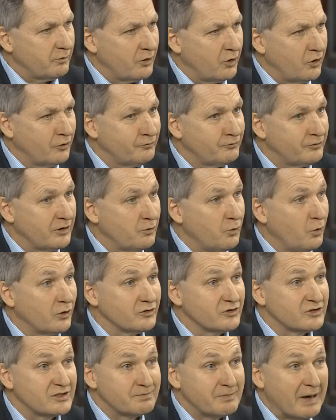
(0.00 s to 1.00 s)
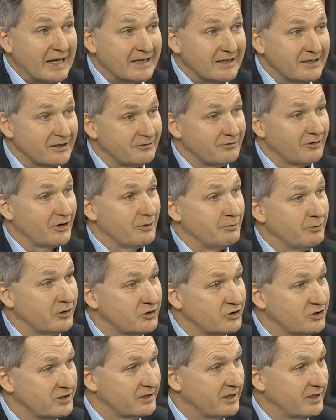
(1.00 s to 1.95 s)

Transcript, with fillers: we hopefully won't spend it very much.